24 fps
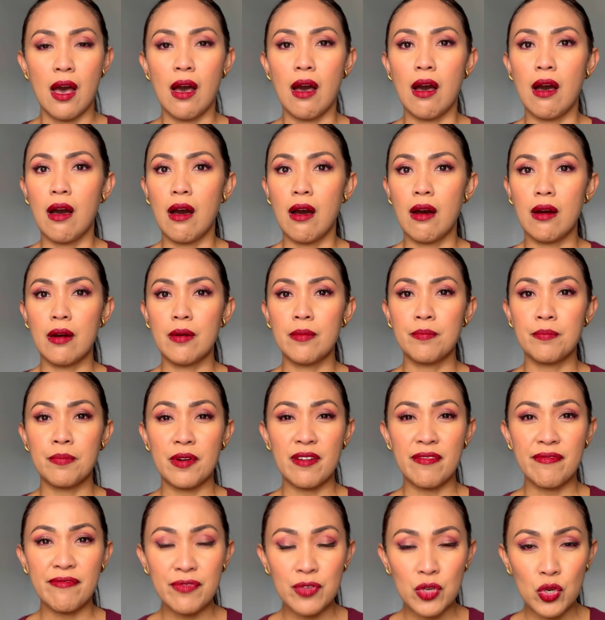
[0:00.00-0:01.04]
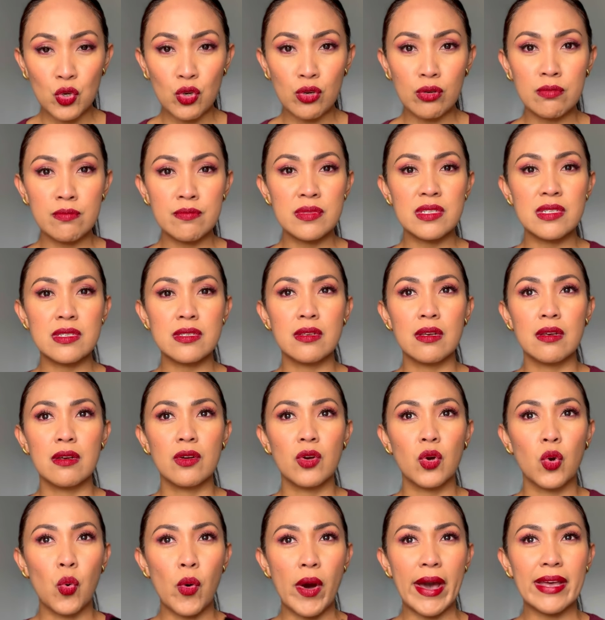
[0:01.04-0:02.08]
uh, perfumes
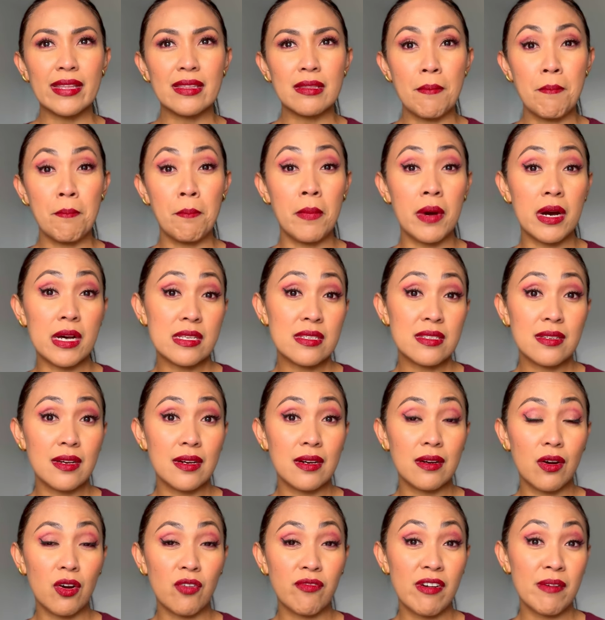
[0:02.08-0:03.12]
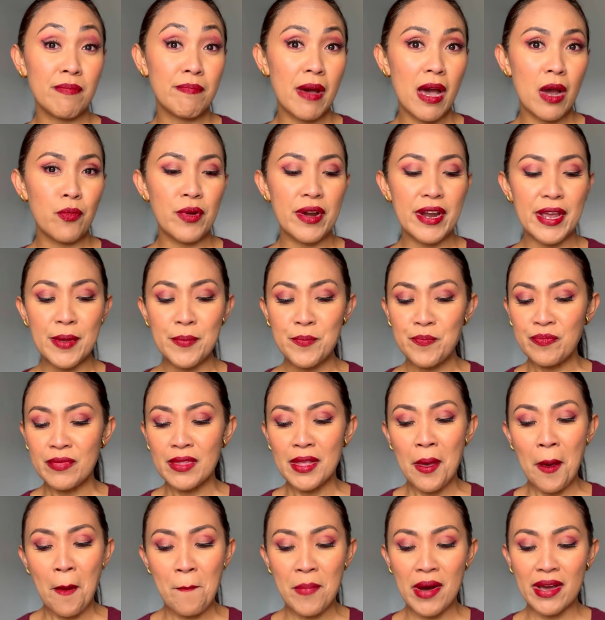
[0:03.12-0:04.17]
quite musk overpowering,
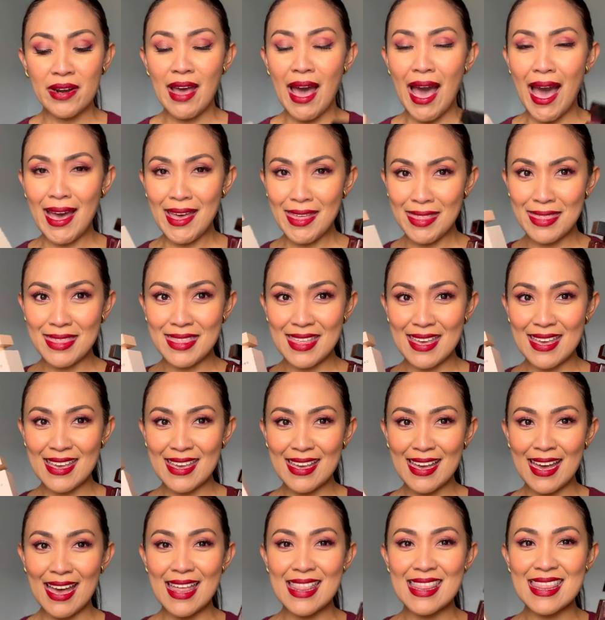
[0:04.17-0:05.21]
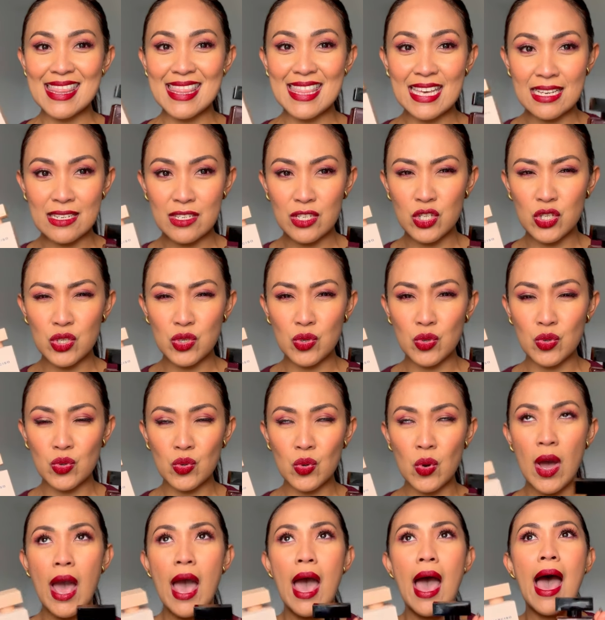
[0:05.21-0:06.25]
but I think these
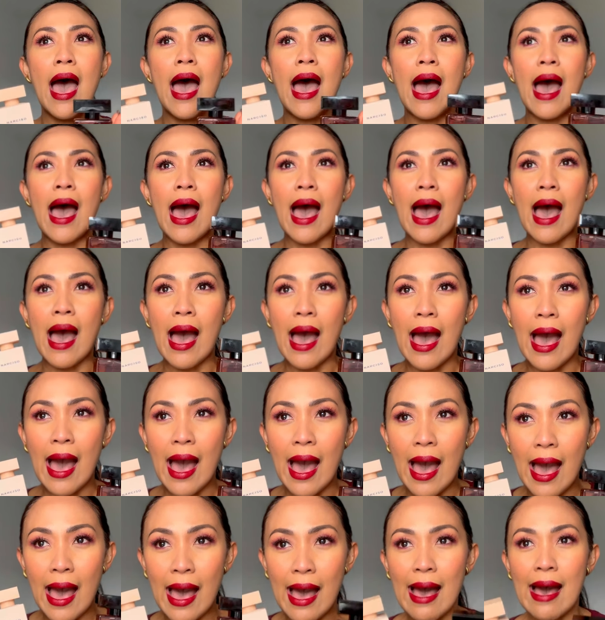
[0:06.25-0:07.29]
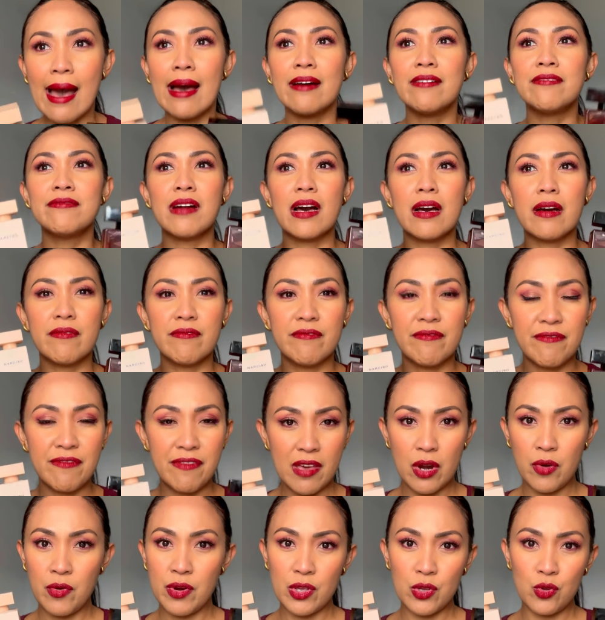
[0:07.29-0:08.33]
two have
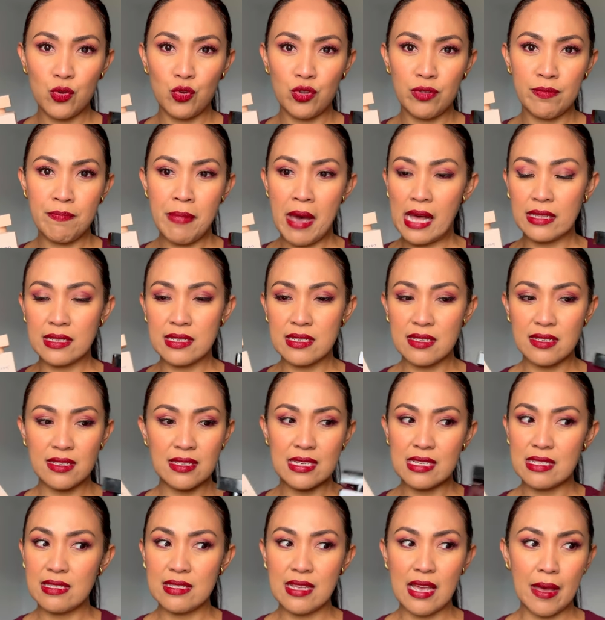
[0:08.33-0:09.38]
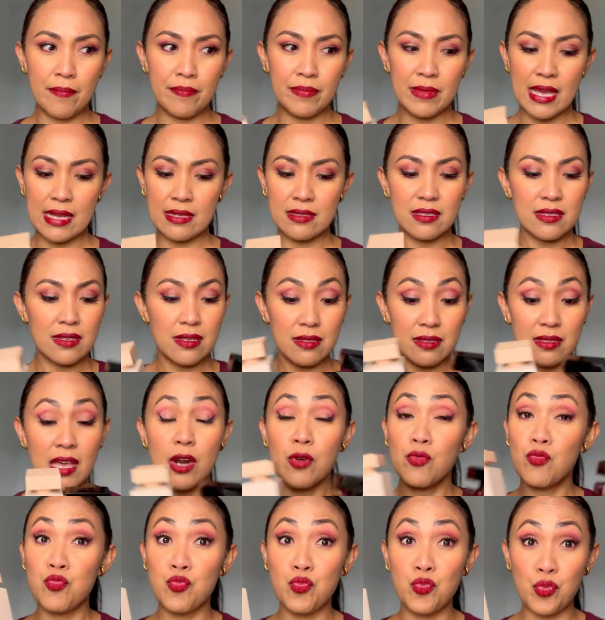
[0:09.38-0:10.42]
very good balance in them, that
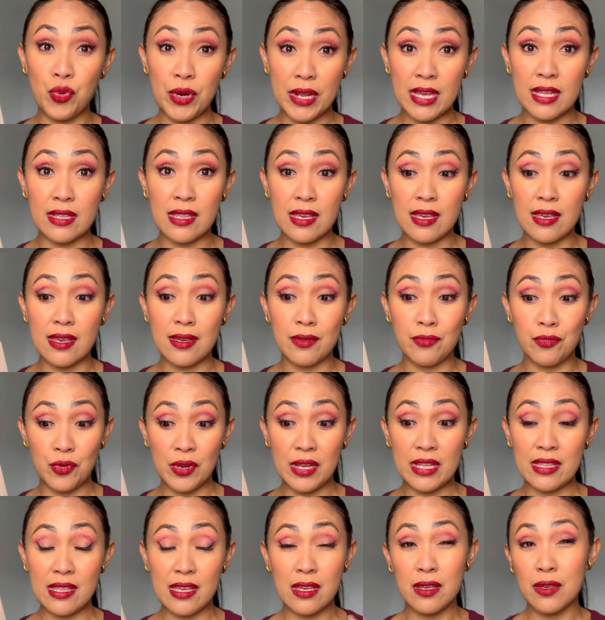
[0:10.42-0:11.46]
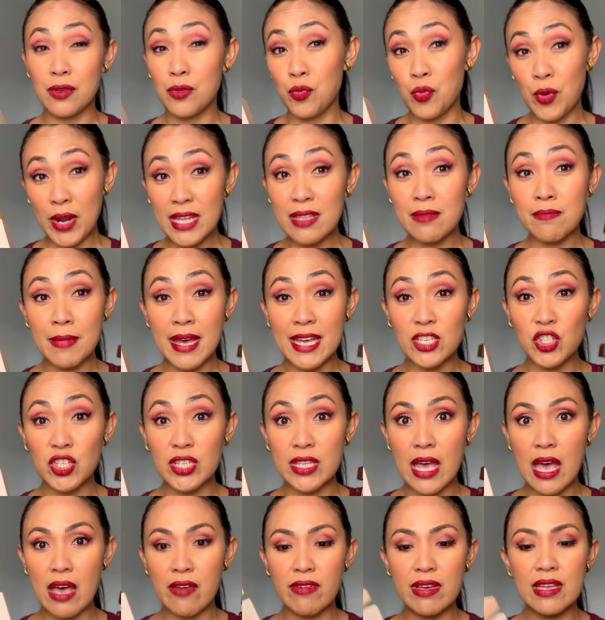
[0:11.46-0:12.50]
they're really, really great match in
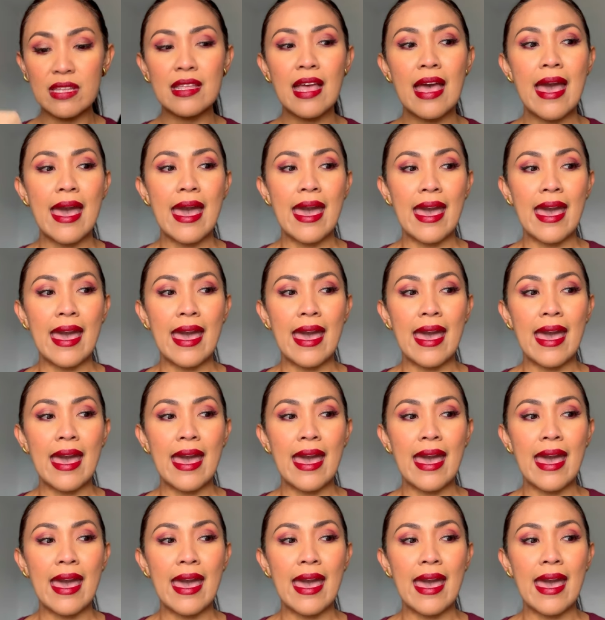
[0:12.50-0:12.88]
heaven.